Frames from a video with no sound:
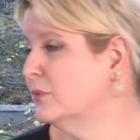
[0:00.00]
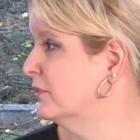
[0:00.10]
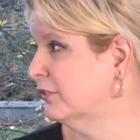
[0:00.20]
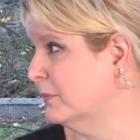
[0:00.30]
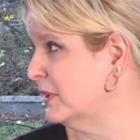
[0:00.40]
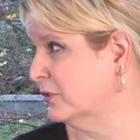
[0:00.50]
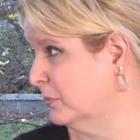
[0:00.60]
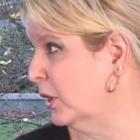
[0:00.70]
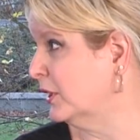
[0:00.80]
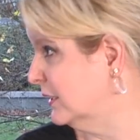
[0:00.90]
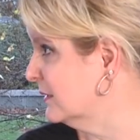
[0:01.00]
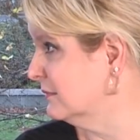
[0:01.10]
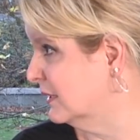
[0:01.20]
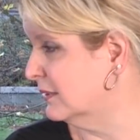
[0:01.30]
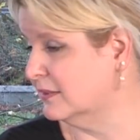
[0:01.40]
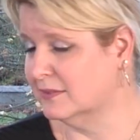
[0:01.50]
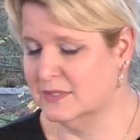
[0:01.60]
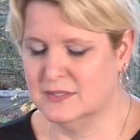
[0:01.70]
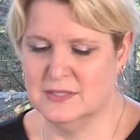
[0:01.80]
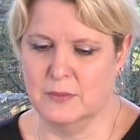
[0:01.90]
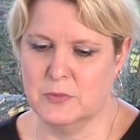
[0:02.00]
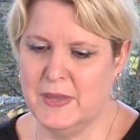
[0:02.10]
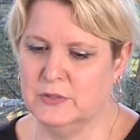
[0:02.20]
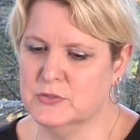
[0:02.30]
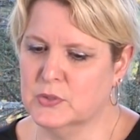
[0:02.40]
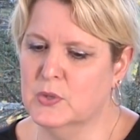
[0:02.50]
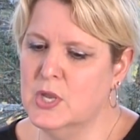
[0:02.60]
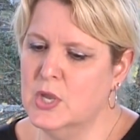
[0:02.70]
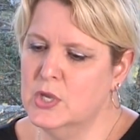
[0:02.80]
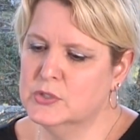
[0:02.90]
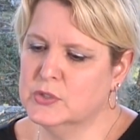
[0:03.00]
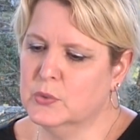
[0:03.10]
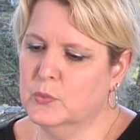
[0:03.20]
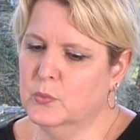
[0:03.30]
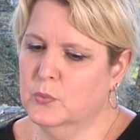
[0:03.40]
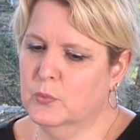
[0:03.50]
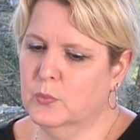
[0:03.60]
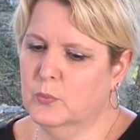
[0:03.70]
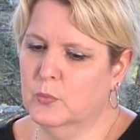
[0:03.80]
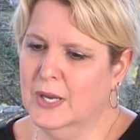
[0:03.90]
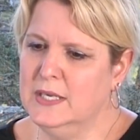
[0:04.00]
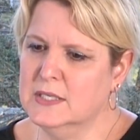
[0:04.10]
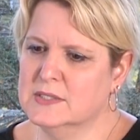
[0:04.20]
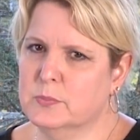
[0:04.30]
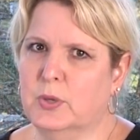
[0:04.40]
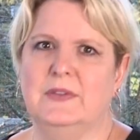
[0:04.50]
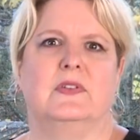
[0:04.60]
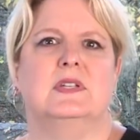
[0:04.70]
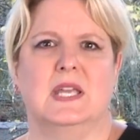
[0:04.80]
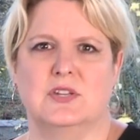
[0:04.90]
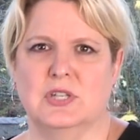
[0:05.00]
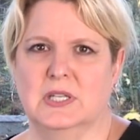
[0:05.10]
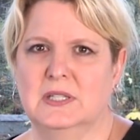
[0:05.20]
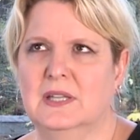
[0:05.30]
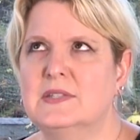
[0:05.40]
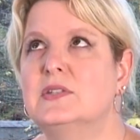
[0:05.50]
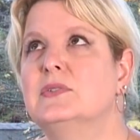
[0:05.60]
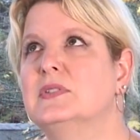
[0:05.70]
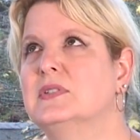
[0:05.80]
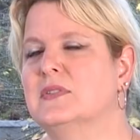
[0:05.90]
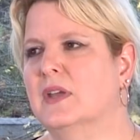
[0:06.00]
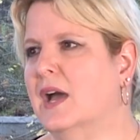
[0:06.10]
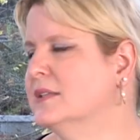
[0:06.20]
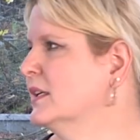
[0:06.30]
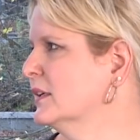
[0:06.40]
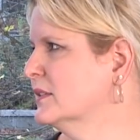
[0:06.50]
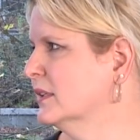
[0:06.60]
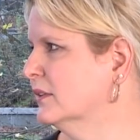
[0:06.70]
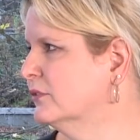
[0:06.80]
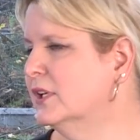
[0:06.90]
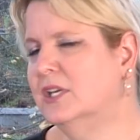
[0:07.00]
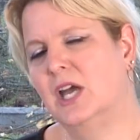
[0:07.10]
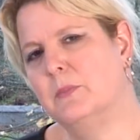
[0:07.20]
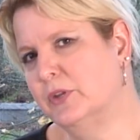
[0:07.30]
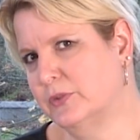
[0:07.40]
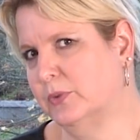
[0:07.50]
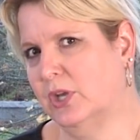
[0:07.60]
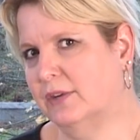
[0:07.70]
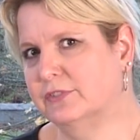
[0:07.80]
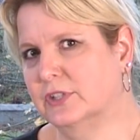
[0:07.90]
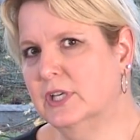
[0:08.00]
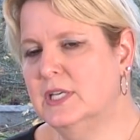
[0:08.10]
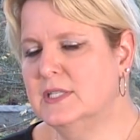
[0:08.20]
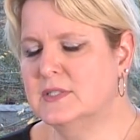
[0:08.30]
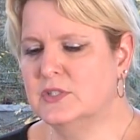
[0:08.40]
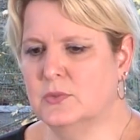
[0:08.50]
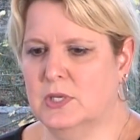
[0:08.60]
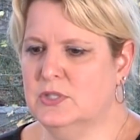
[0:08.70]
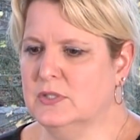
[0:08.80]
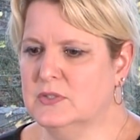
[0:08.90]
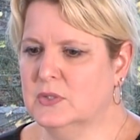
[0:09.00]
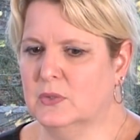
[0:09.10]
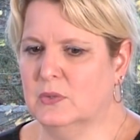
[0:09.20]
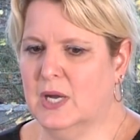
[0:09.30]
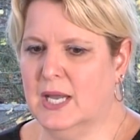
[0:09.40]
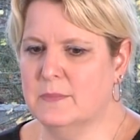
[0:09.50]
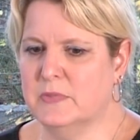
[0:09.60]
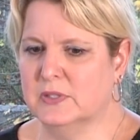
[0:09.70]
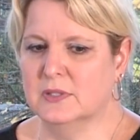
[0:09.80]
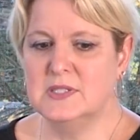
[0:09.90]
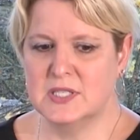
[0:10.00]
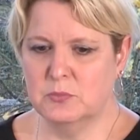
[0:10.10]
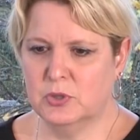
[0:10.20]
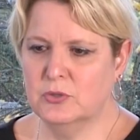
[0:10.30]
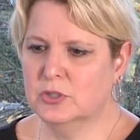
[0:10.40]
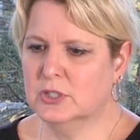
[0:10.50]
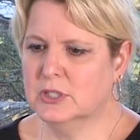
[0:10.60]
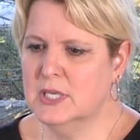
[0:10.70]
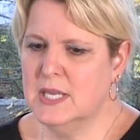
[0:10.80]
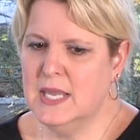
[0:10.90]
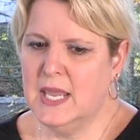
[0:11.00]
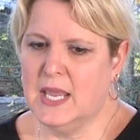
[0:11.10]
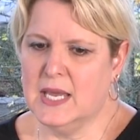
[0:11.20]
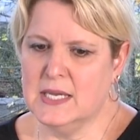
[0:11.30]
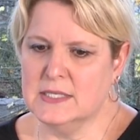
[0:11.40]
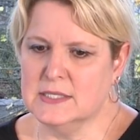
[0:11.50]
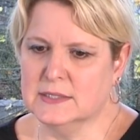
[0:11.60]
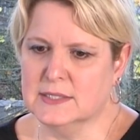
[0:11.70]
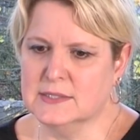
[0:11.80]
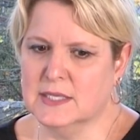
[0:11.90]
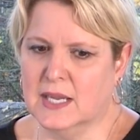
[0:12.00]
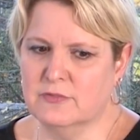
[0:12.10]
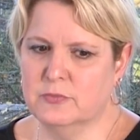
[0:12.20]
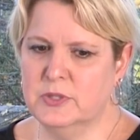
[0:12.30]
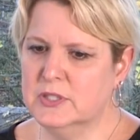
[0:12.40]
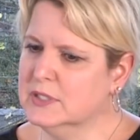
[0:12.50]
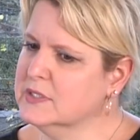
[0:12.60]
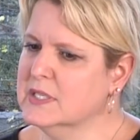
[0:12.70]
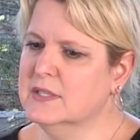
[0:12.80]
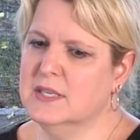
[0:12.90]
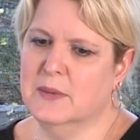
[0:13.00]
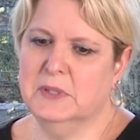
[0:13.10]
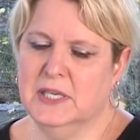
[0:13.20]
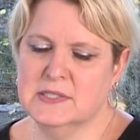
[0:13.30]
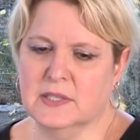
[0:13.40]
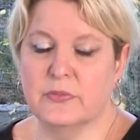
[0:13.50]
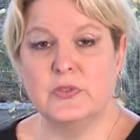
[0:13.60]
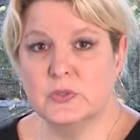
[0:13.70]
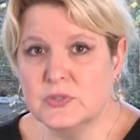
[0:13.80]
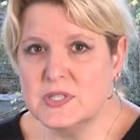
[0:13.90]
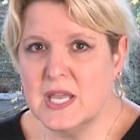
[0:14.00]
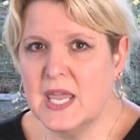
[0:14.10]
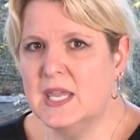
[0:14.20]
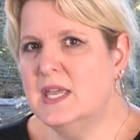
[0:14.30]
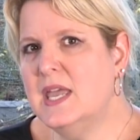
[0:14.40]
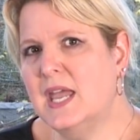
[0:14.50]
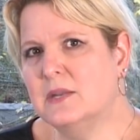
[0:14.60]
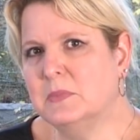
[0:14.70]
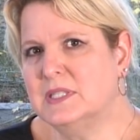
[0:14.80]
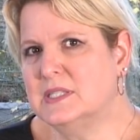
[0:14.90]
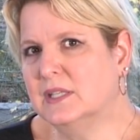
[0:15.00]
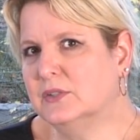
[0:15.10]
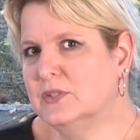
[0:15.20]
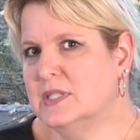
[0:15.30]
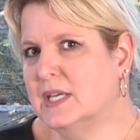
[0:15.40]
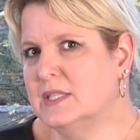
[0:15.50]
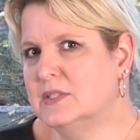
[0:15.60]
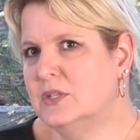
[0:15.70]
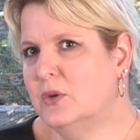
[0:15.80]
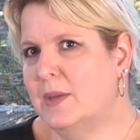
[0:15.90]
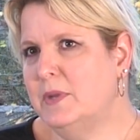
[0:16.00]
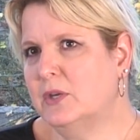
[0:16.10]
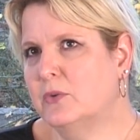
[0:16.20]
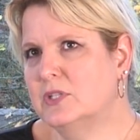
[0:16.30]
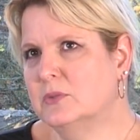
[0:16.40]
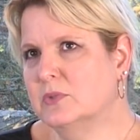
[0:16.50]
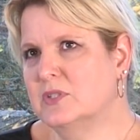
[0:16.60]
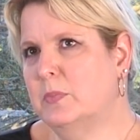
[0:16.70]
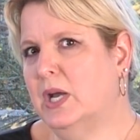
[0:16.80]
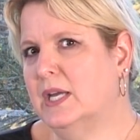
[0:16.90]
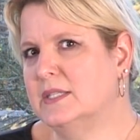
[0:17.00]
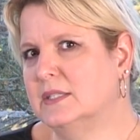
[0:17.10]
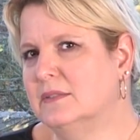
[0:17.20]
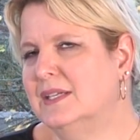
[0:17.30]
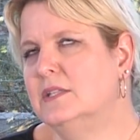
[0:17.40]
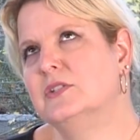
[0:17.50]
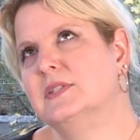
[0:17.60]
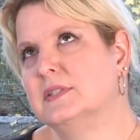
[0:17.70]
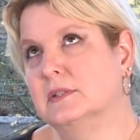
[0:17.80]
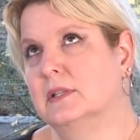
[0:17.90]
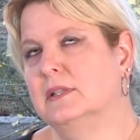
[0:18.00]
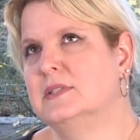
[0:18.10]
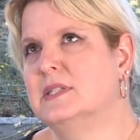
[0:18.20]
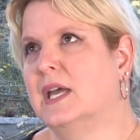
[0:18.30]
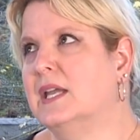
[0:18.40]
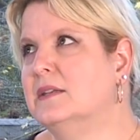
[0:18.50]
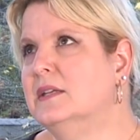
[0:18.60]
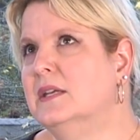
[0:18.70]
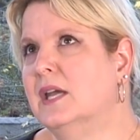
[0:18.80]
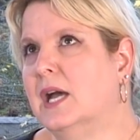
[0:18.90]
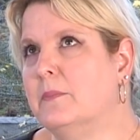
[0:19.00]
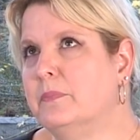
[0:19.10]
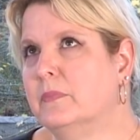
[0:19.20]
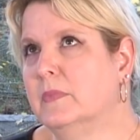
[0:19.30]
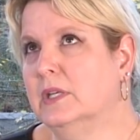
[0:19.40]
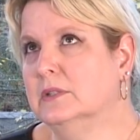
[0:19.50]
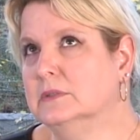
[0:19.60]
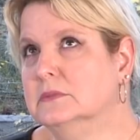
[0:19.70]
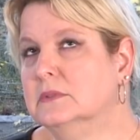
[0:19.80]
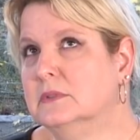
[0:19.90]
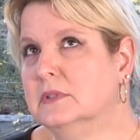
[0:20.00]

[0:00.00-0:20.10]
to and from either party in a timely manner. So what is presentation? And let's use this in the context of a multiple offer situation. So I'm the listing broker, and let's say I've put the listing in the MLS on Thursday, and my seller says, you know, I'm not going to respond. And just as a little aside, little